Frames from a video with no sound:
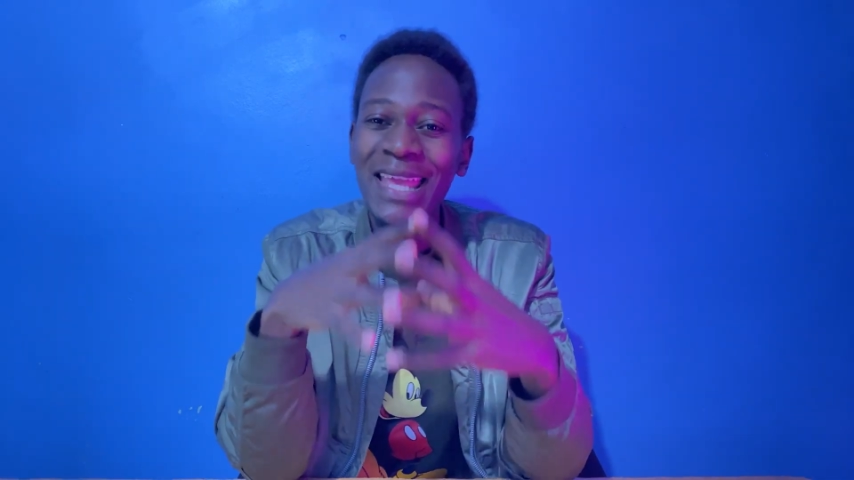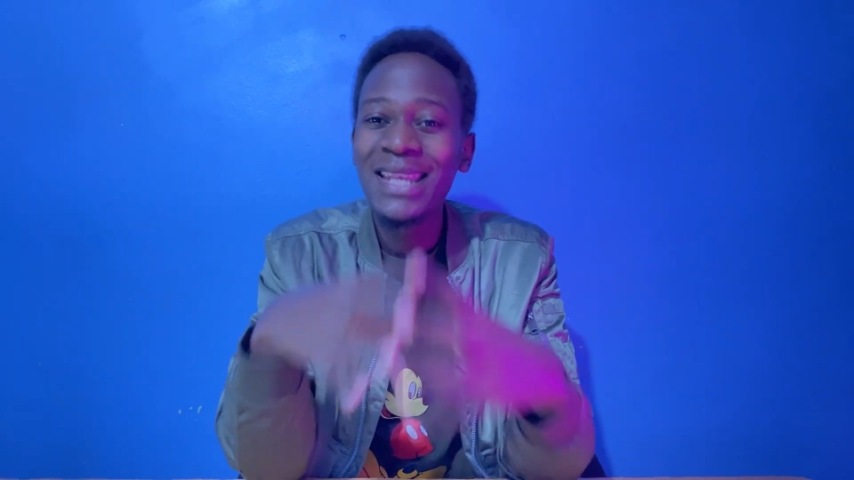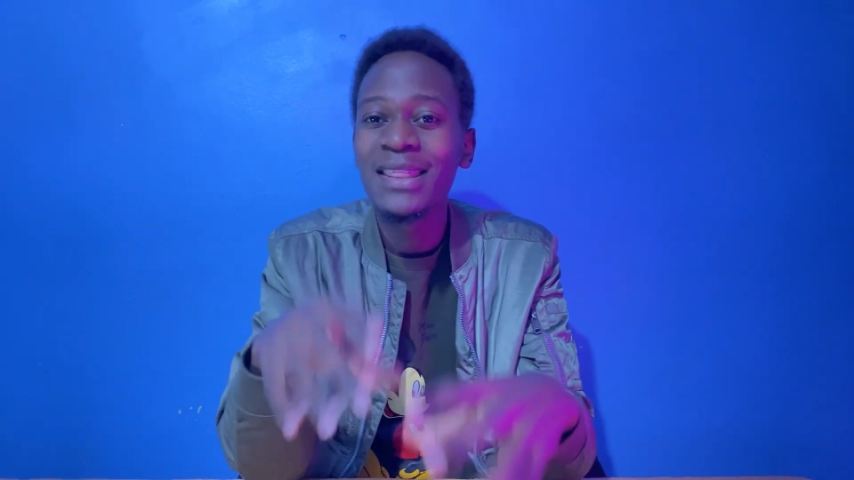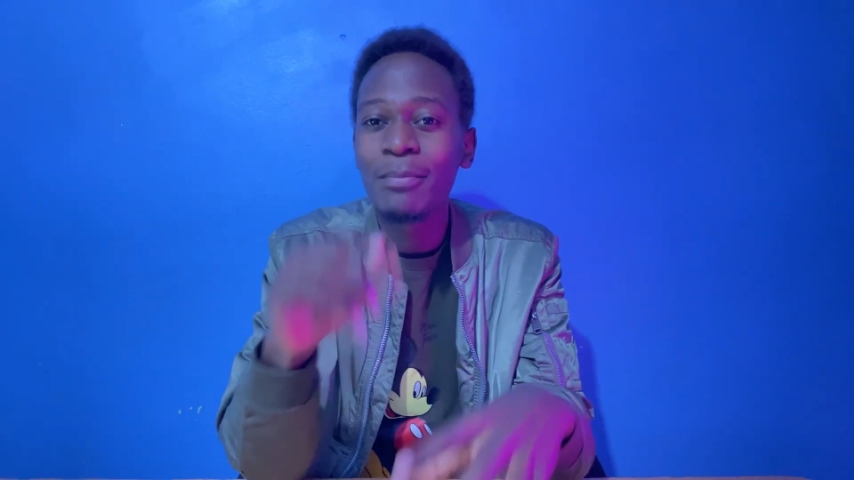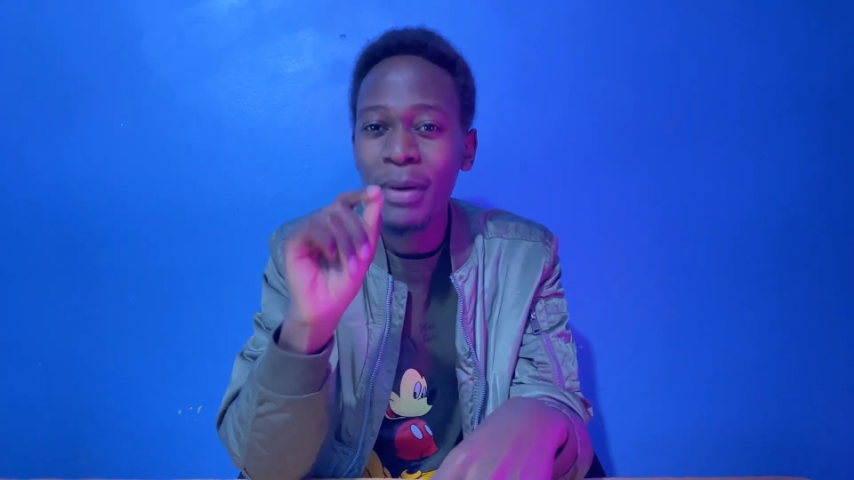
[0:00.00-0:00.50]

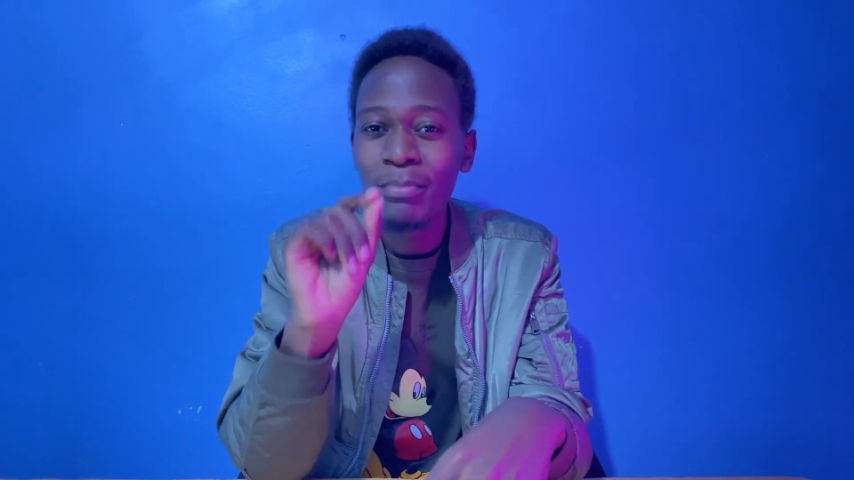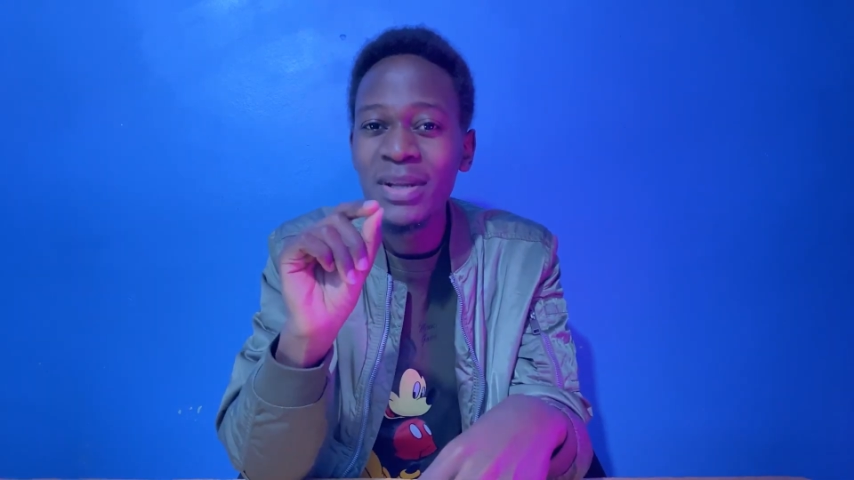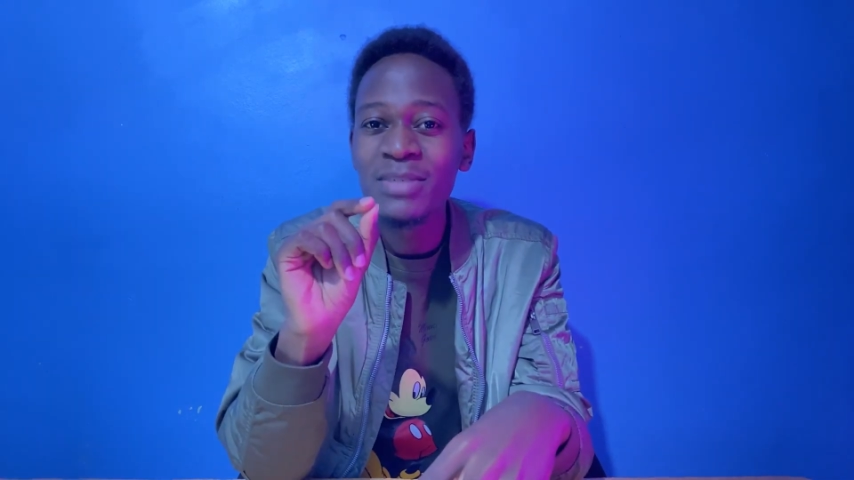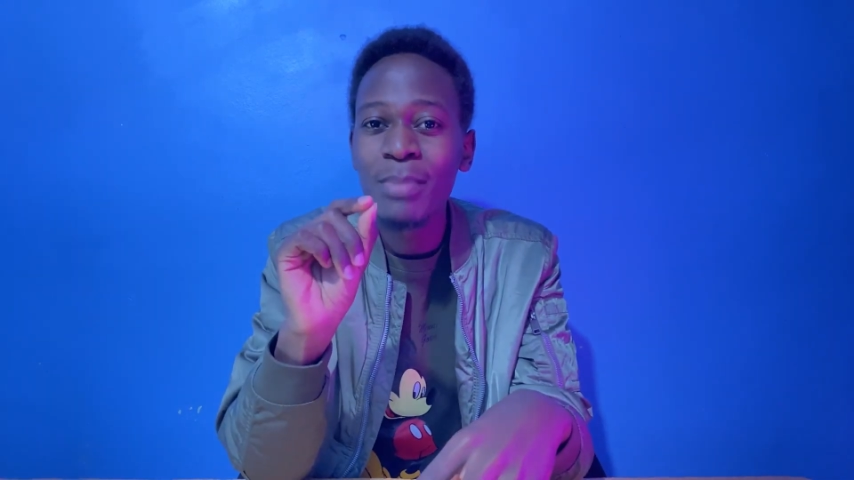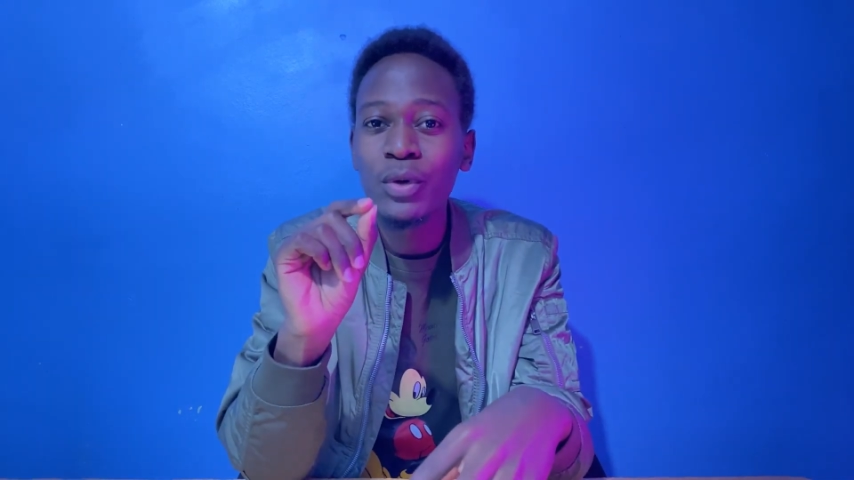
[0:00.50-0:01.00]
hit the
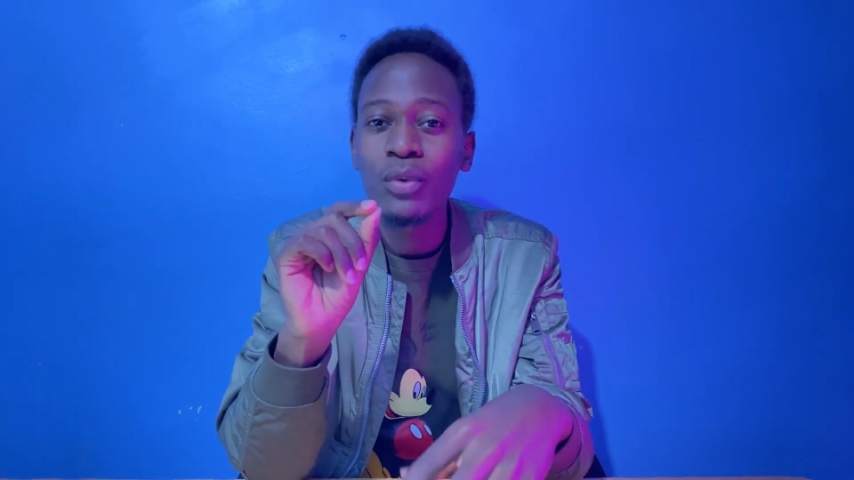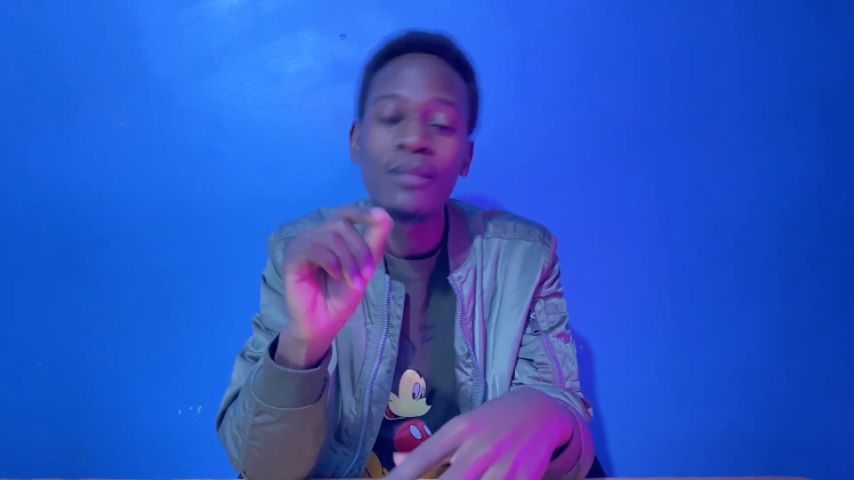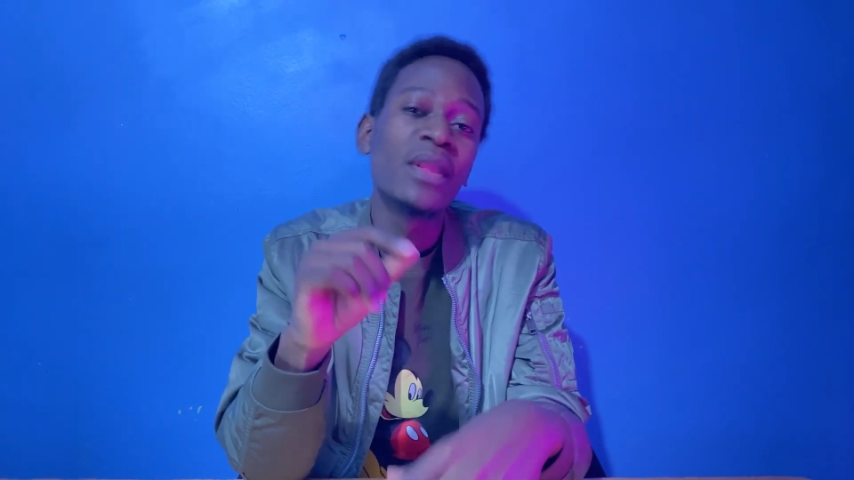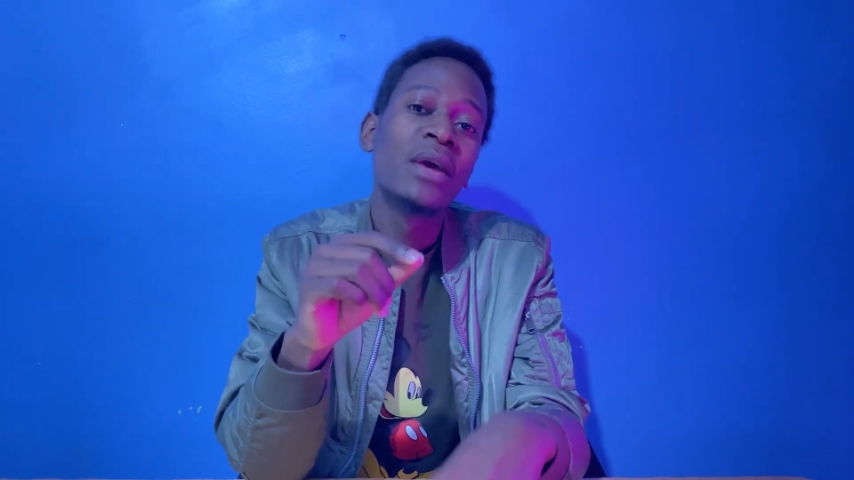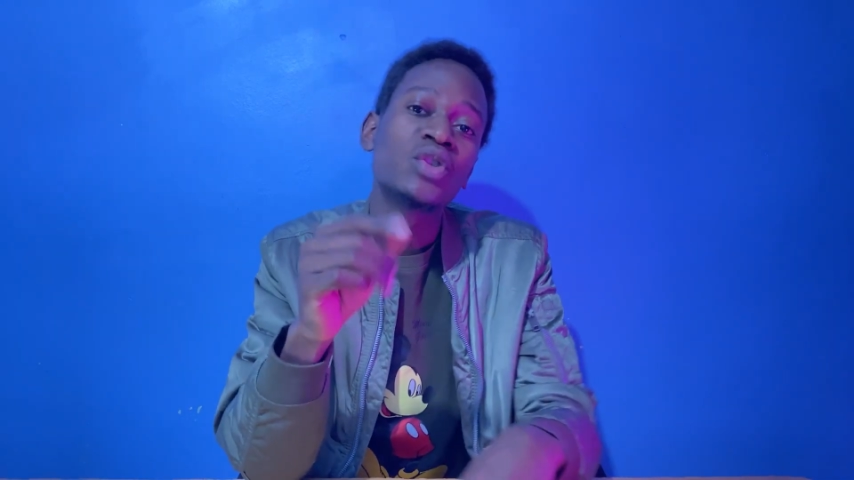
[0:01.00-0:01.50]
publish button,